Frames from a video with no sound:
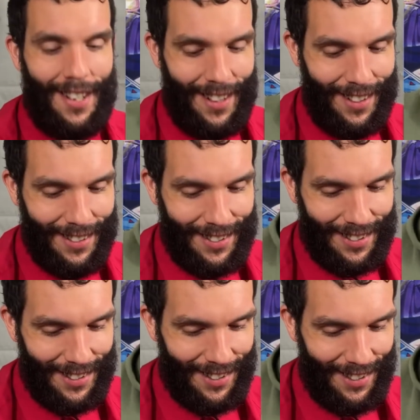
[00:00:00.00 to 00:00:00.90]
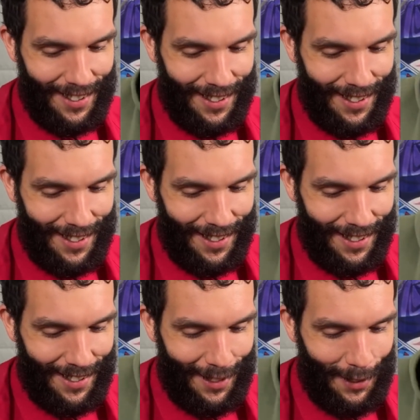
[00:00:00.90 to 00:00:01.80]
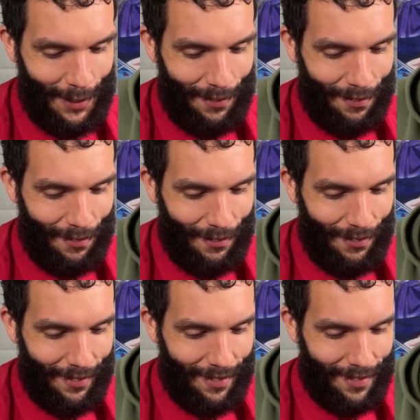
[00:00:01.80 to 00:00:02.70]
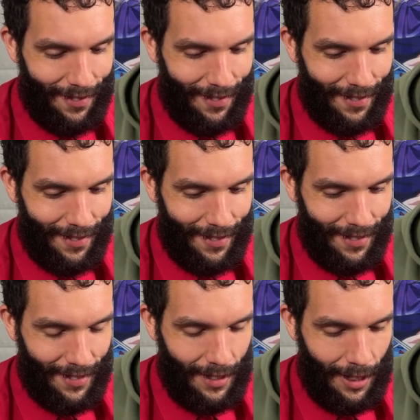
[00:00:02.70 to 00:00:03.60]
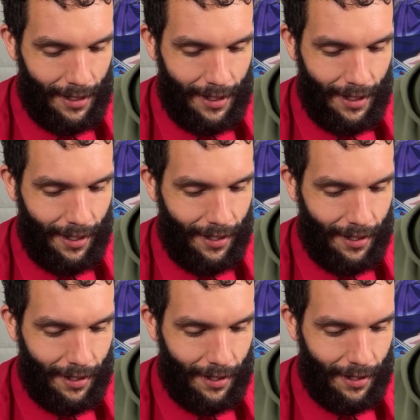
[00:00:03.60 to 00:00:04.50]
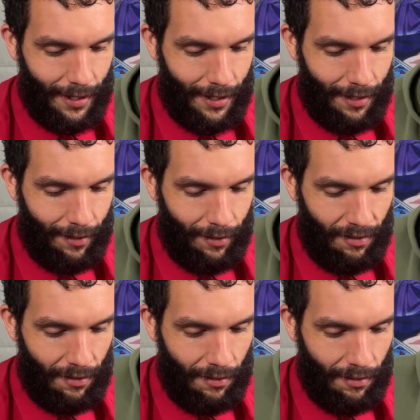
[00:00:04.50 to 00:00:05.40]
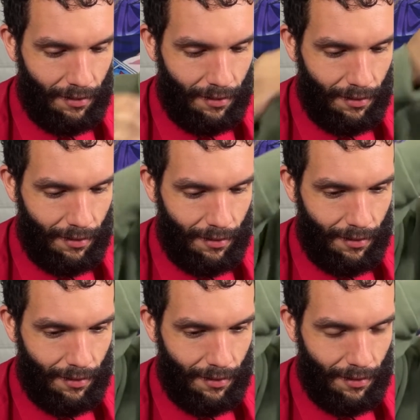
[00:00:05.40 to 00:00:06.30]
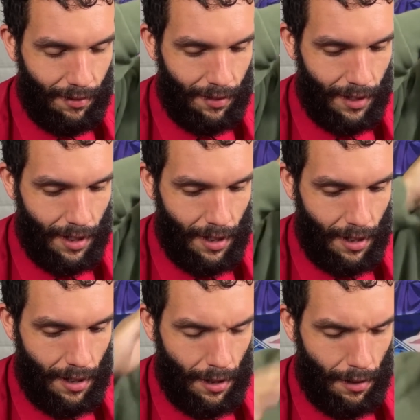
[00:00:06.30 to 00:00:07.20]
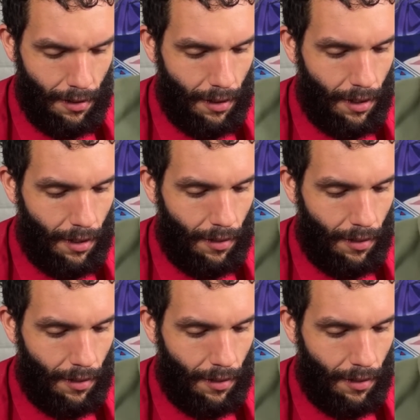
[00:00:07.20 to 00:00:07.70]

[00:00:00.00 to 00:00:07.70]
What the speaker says: (silent)